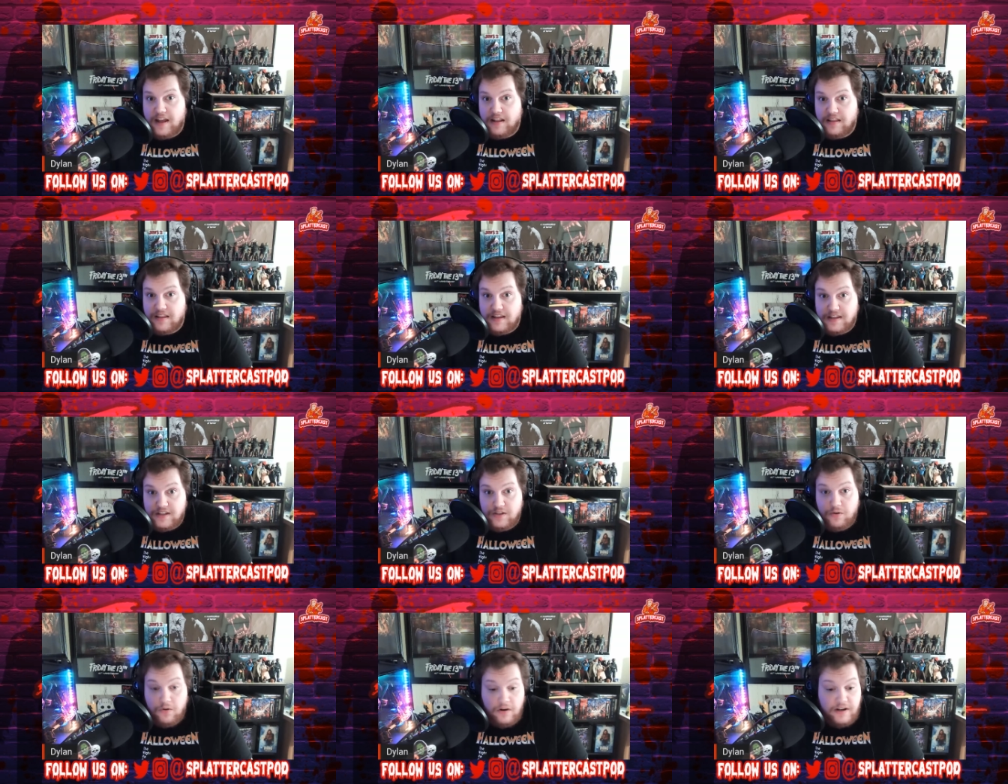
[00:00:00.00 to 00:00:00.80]
And
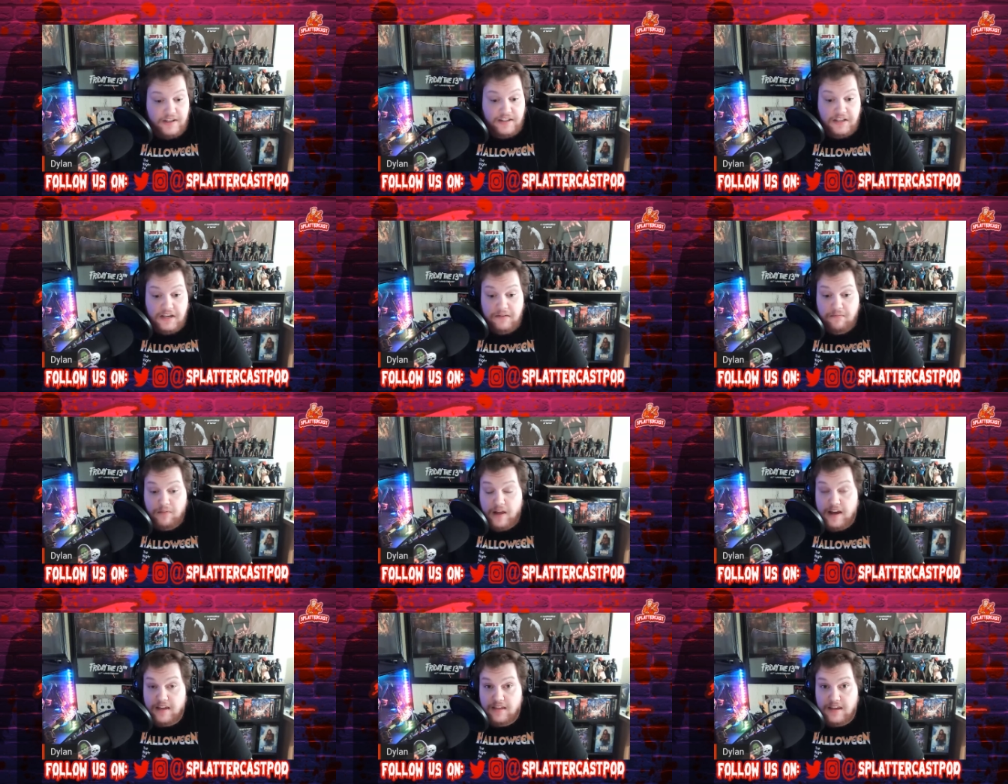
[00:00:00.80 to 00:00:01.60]
this story
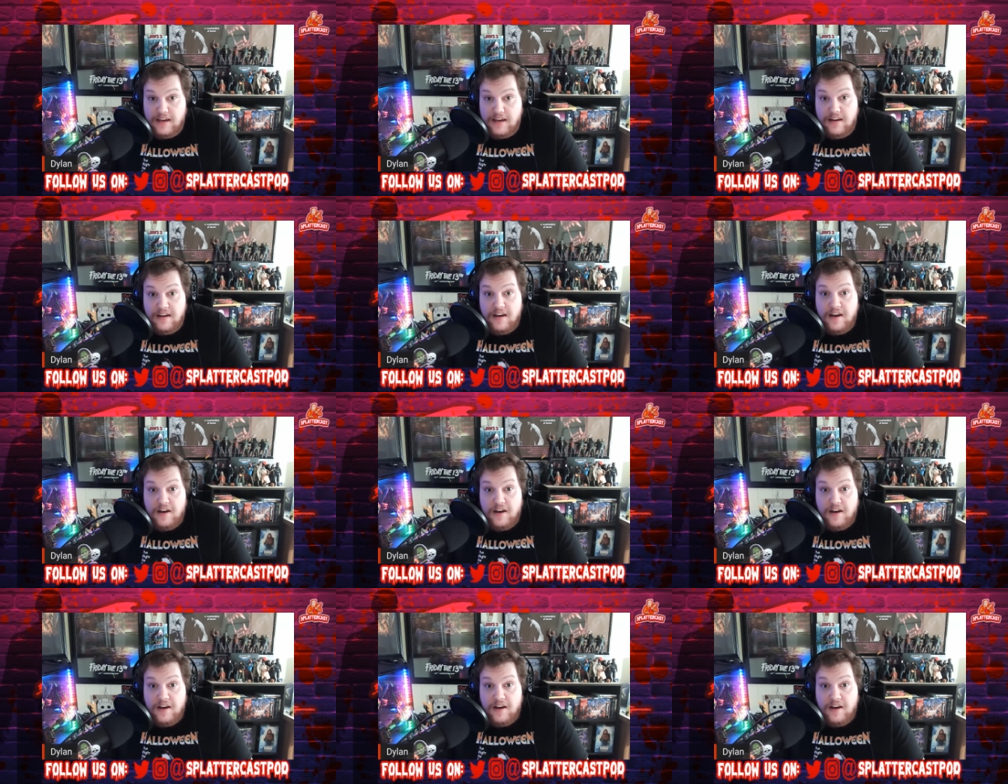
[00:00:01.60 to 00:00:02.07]
seemed like the